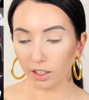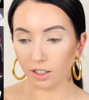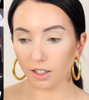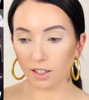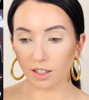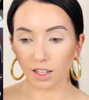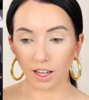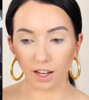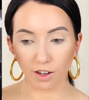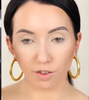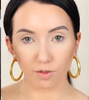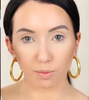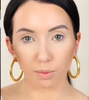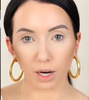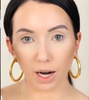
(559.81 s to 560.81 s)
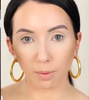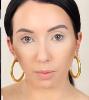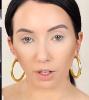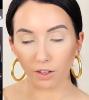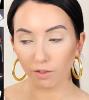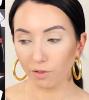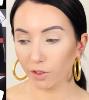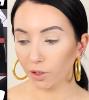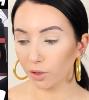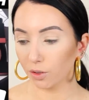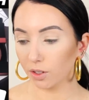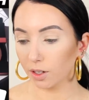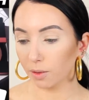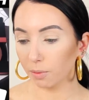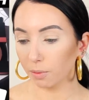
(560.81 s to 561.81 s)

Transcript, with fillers: this is the Elf Primer Infused